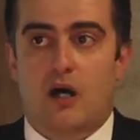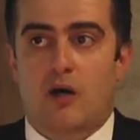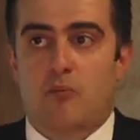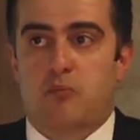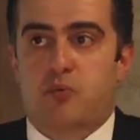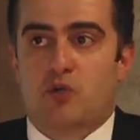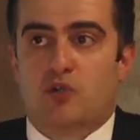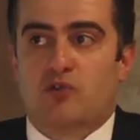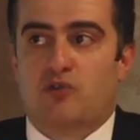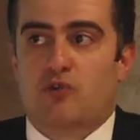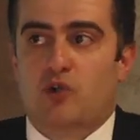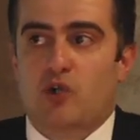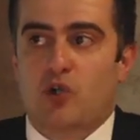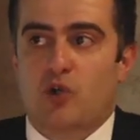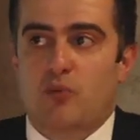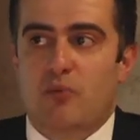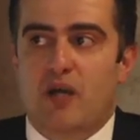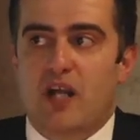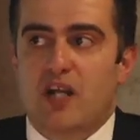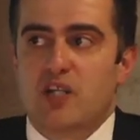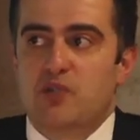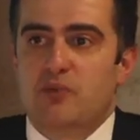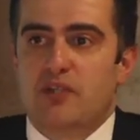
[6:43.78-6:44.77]
Portfolio
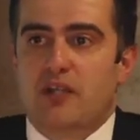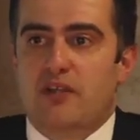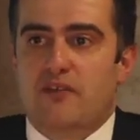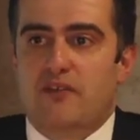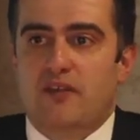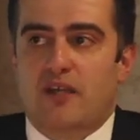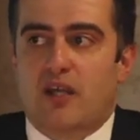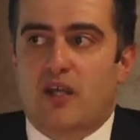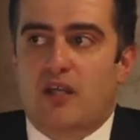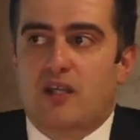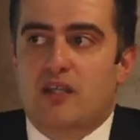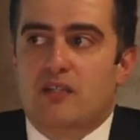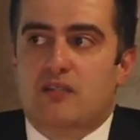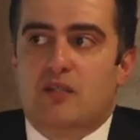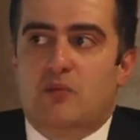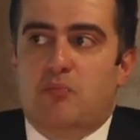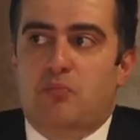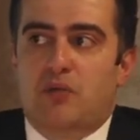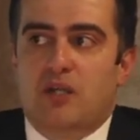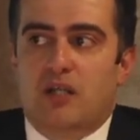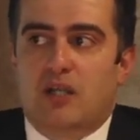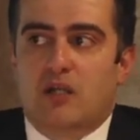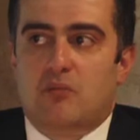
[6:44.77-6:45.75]
management, I think, is
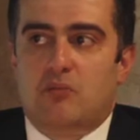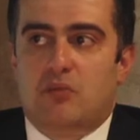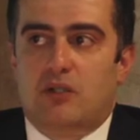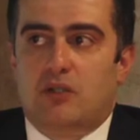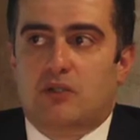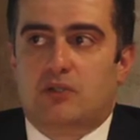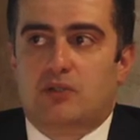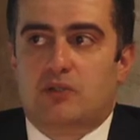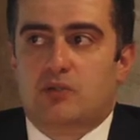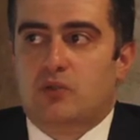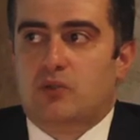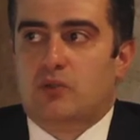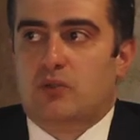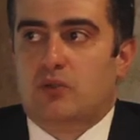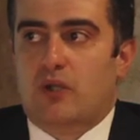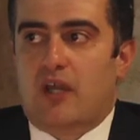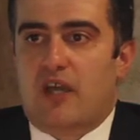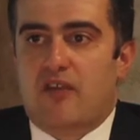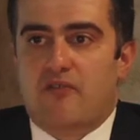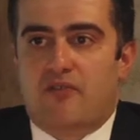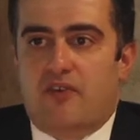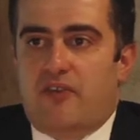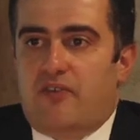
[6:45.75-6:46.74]
applicable to
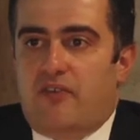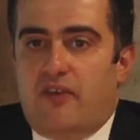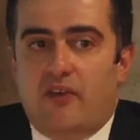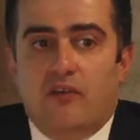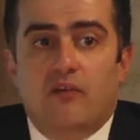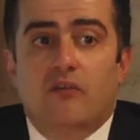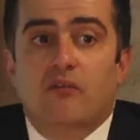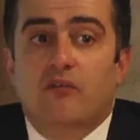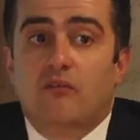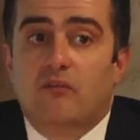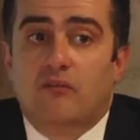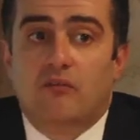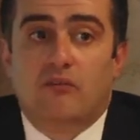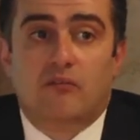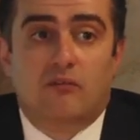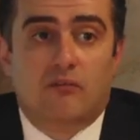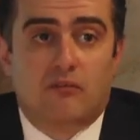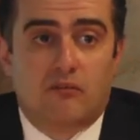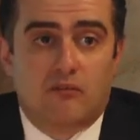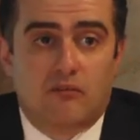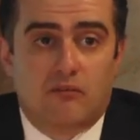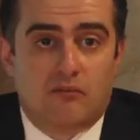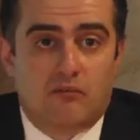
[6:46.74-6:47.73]
everything.
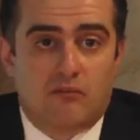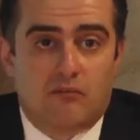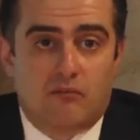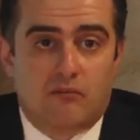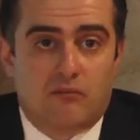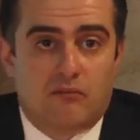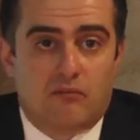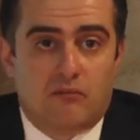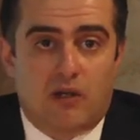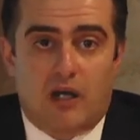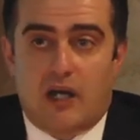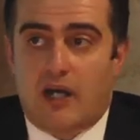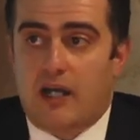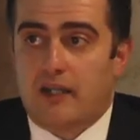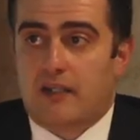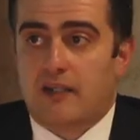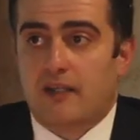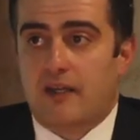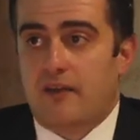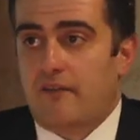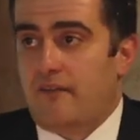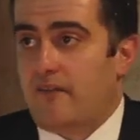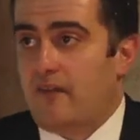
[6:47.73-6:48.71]
I
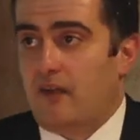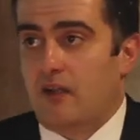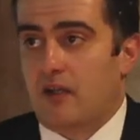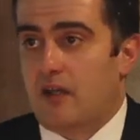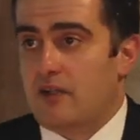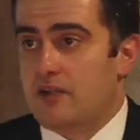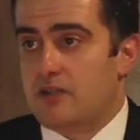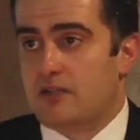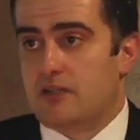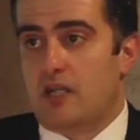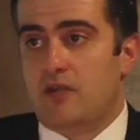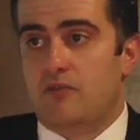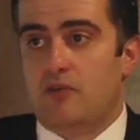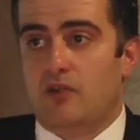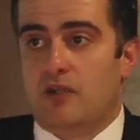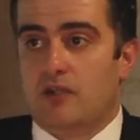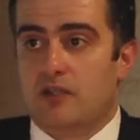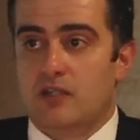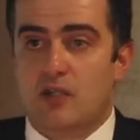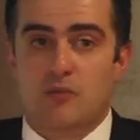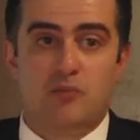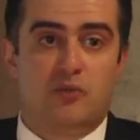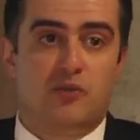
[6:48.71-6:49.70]
can't think. I just gave an
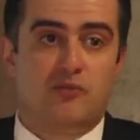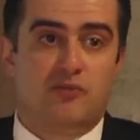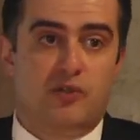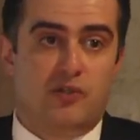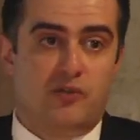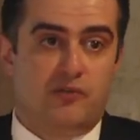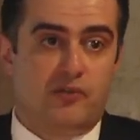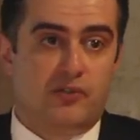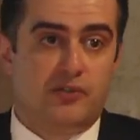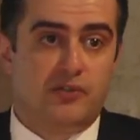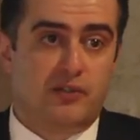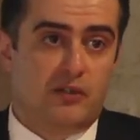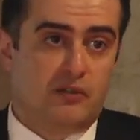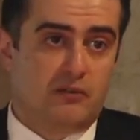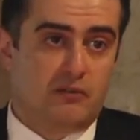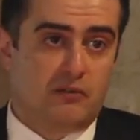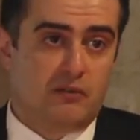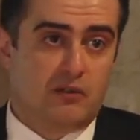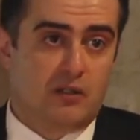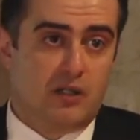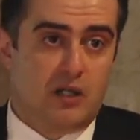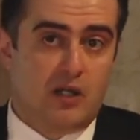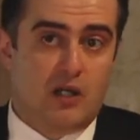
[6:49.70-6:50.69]
example of university.
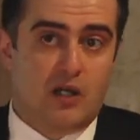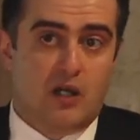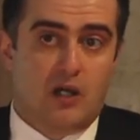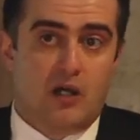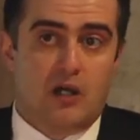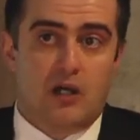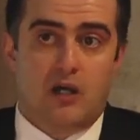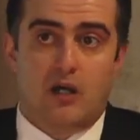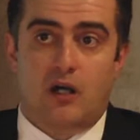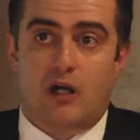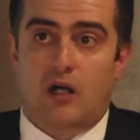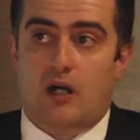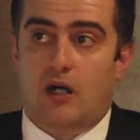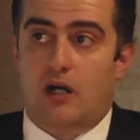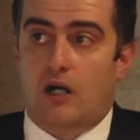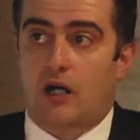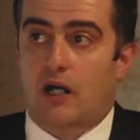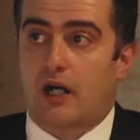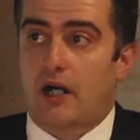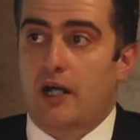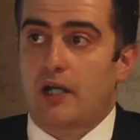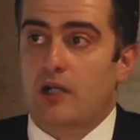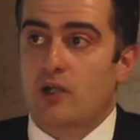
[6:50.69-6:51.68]

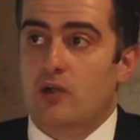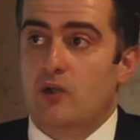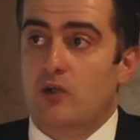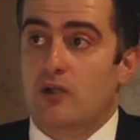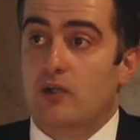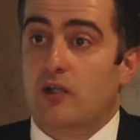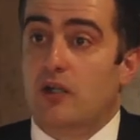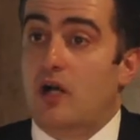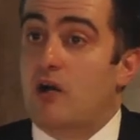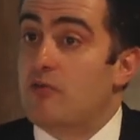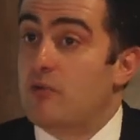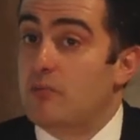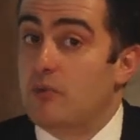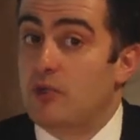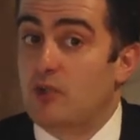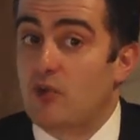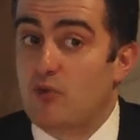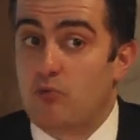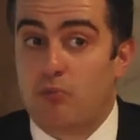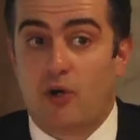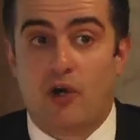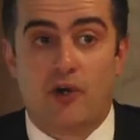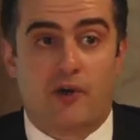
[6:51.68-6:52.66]
I know the government
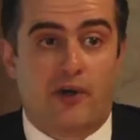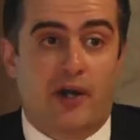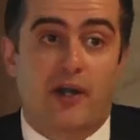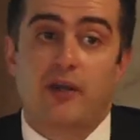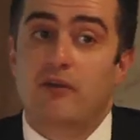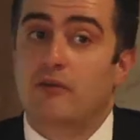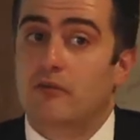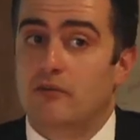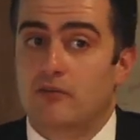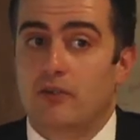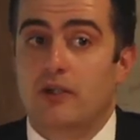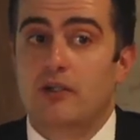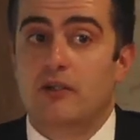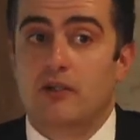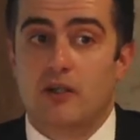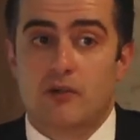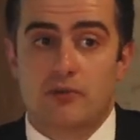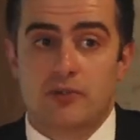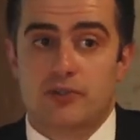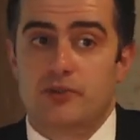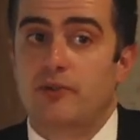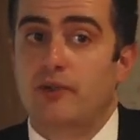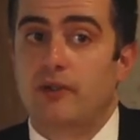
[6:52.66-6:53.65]
of Bahrain right now
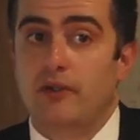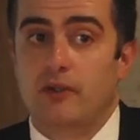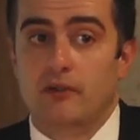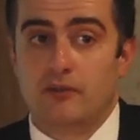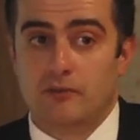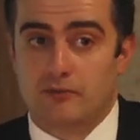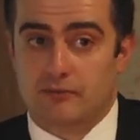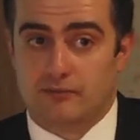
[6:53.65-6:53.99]
is doing it.